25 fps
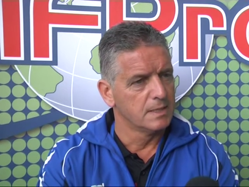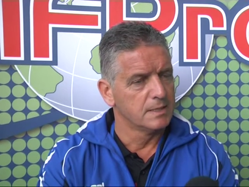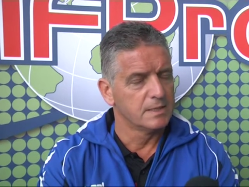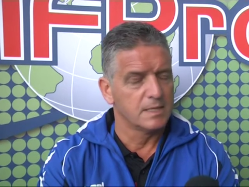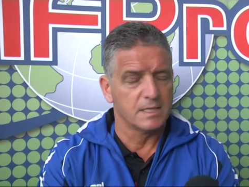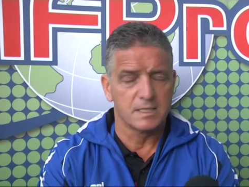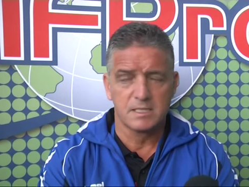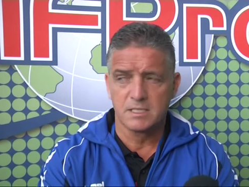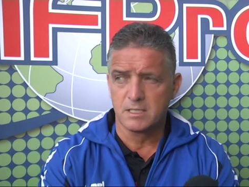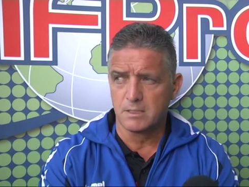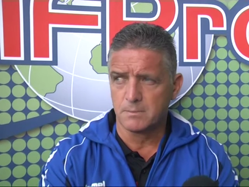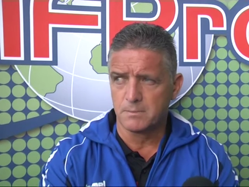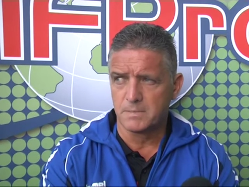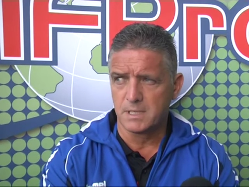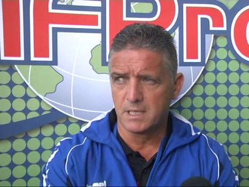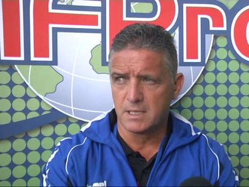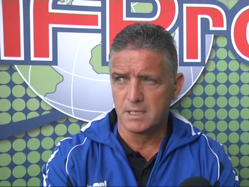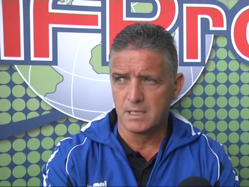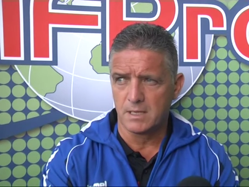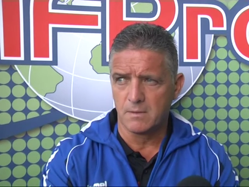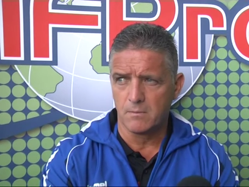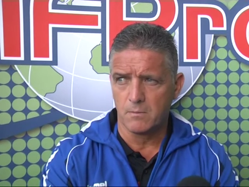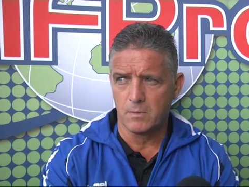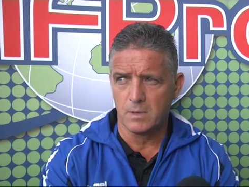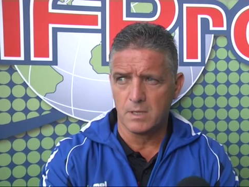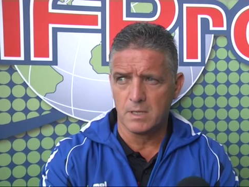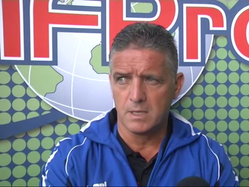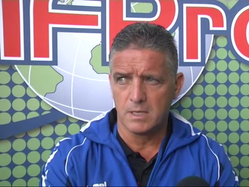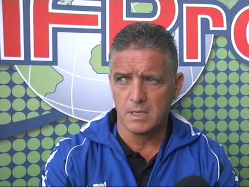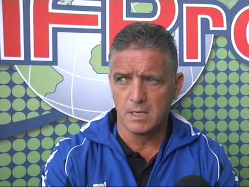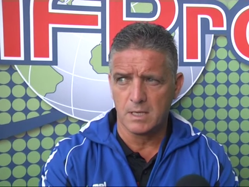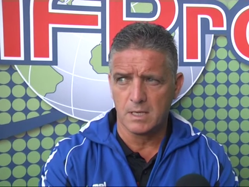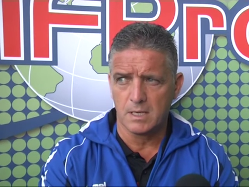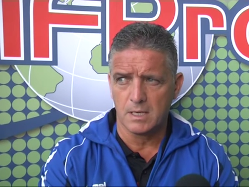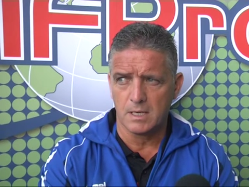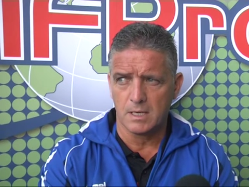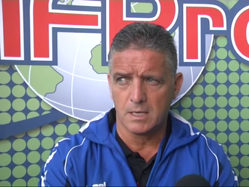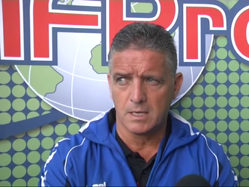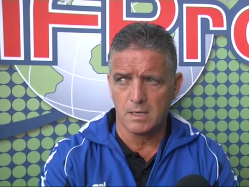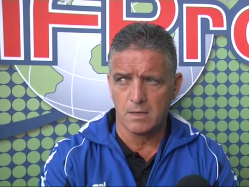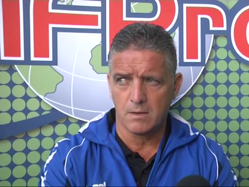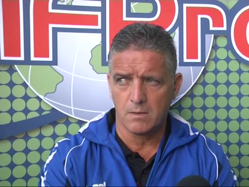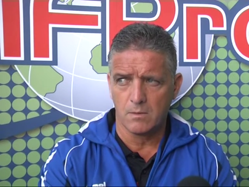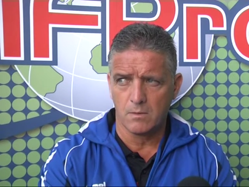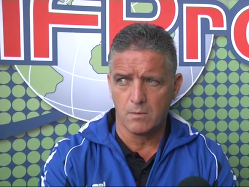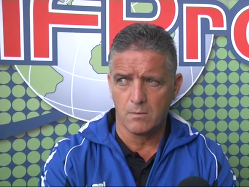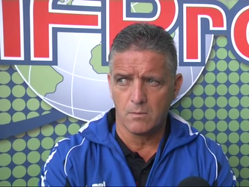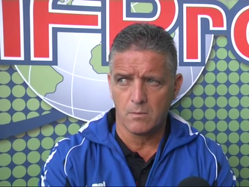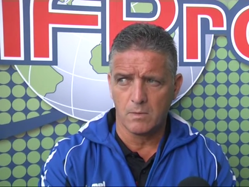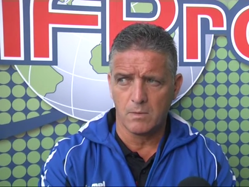That's something that
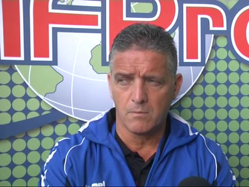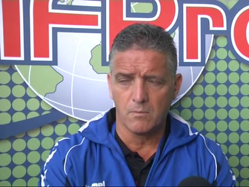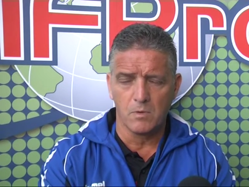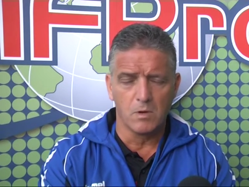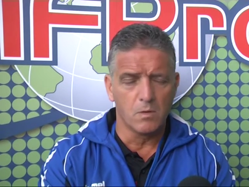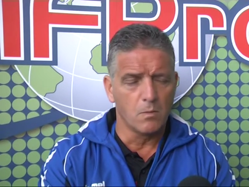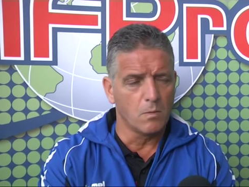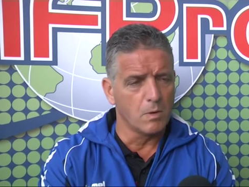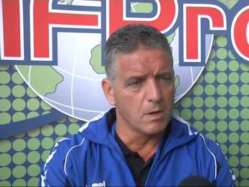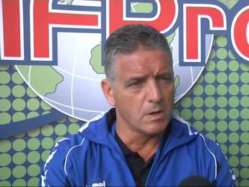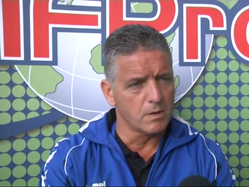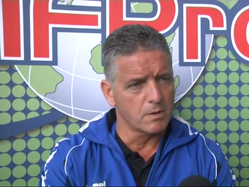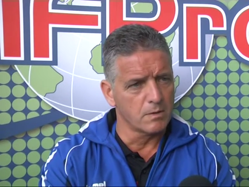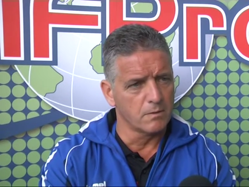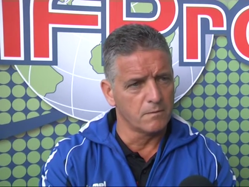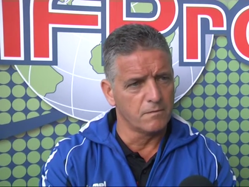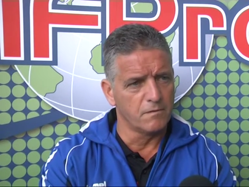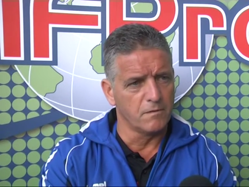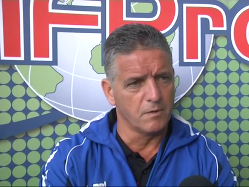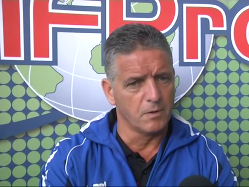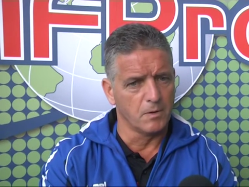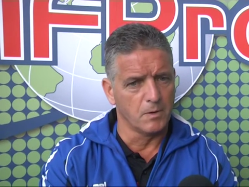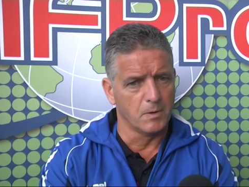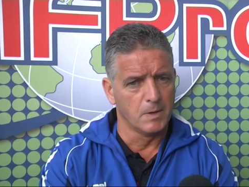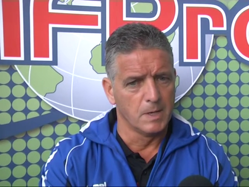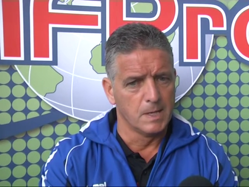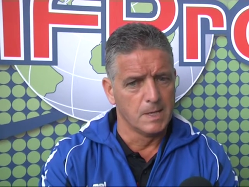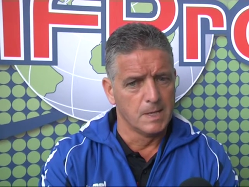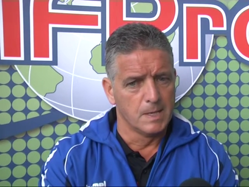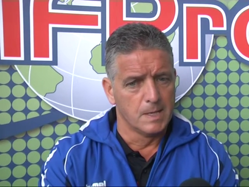we're working for."